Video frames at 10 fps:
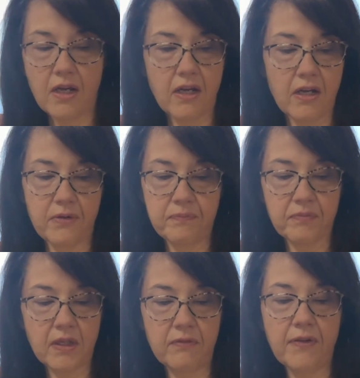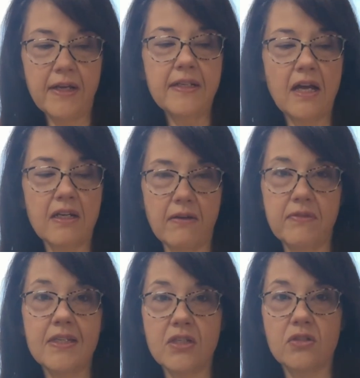and find out if
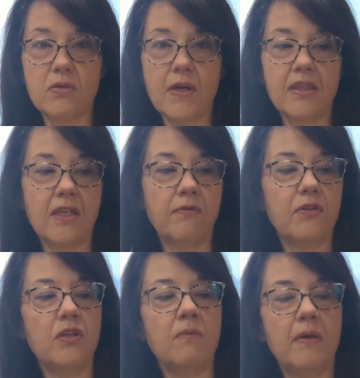this is the right thing for you.